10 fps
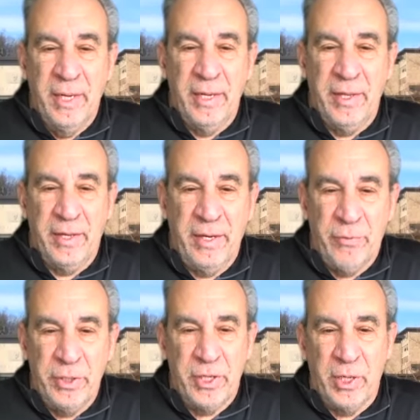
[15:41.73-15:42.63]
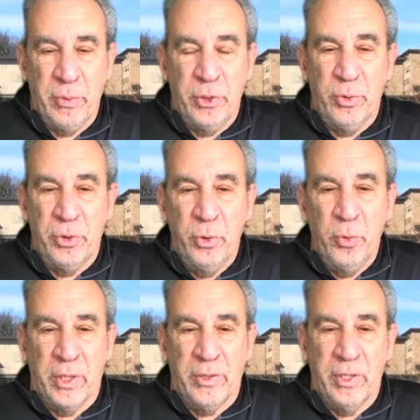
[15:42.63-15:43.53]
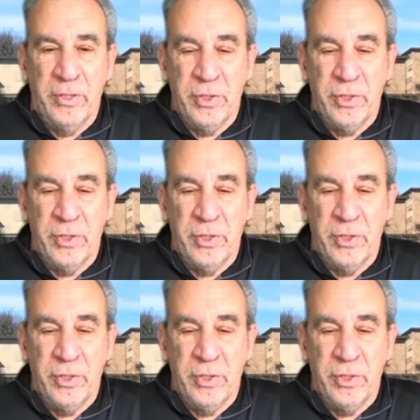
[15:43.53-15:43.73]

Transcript: And then every time we do a new one of these,